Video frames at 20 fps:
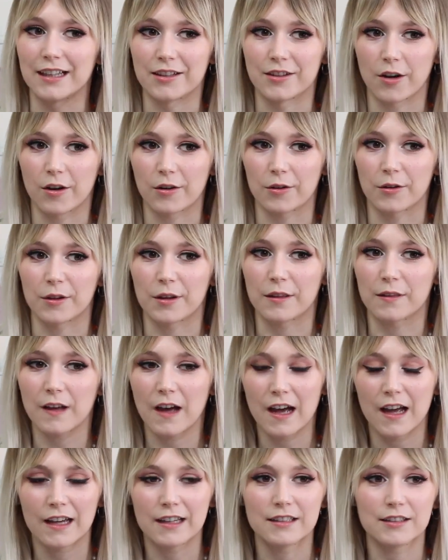And not only
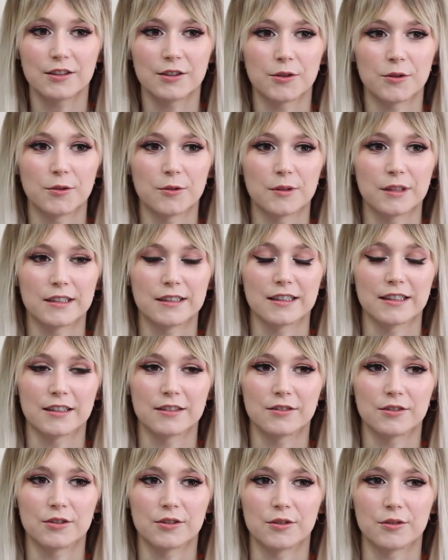that, you
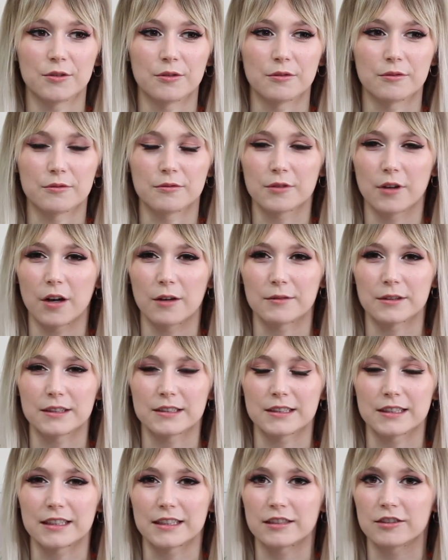need to
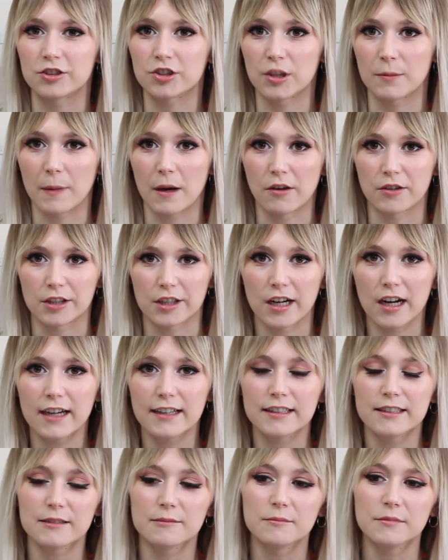obviously ship out your
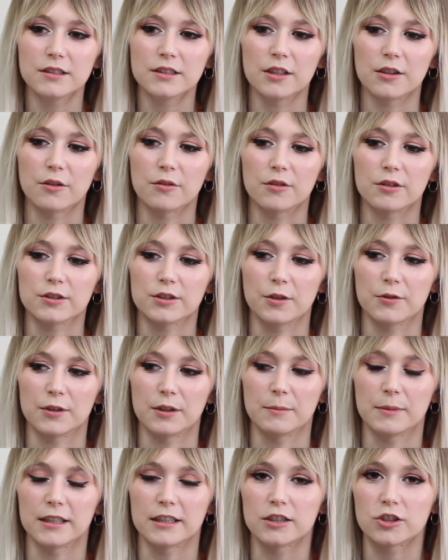items. So there's going
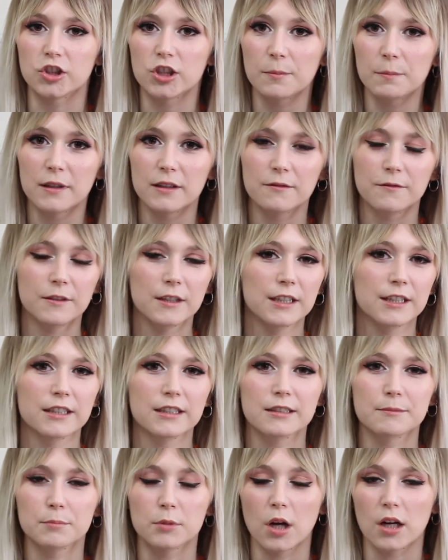to be shipping
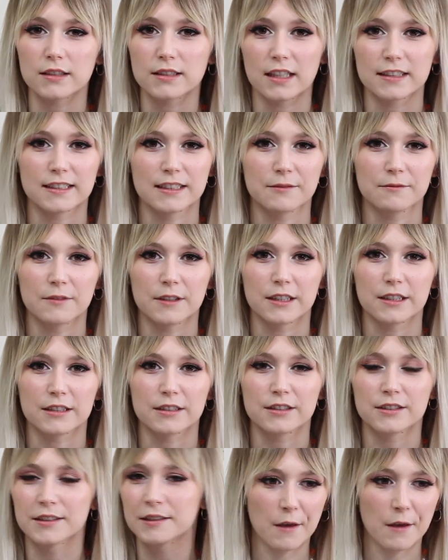fees, processing fees.